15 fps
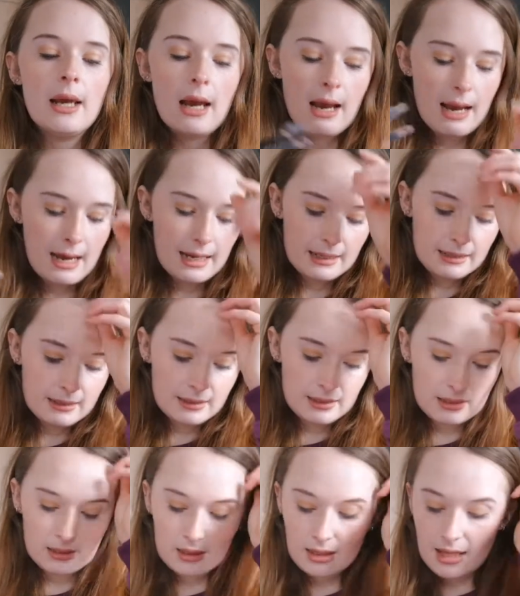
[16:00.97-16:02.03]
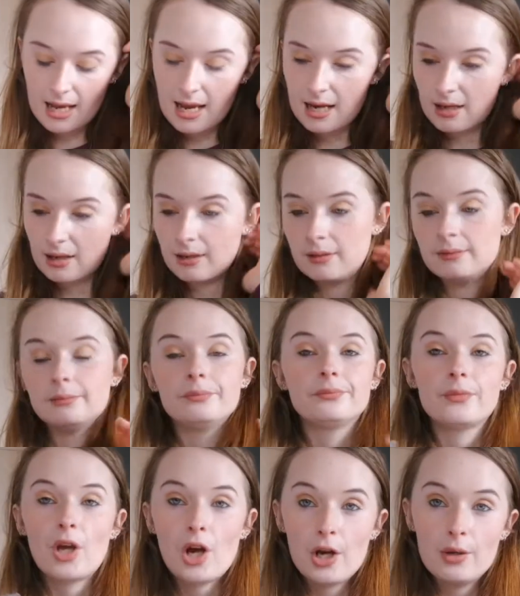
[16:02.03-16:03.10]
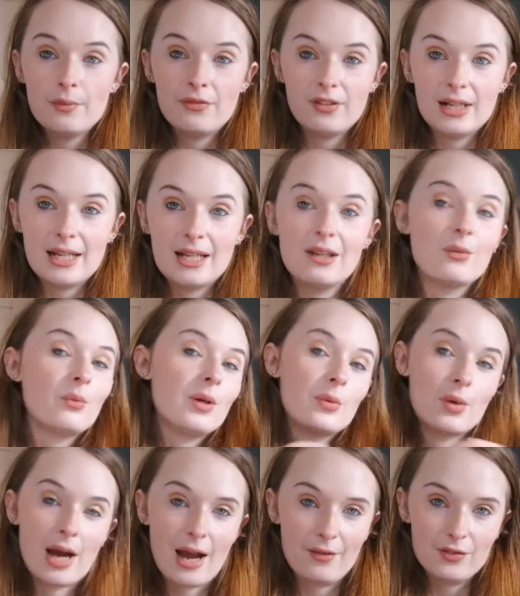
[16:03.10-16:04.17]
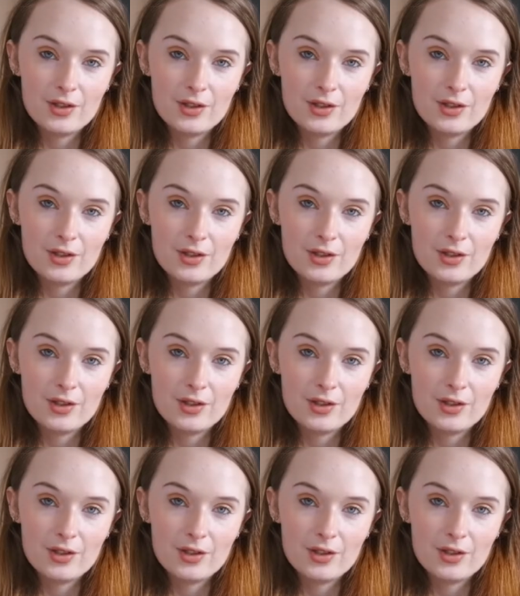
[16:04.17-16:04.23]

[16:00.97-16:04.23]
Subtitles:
and then hopefully we will have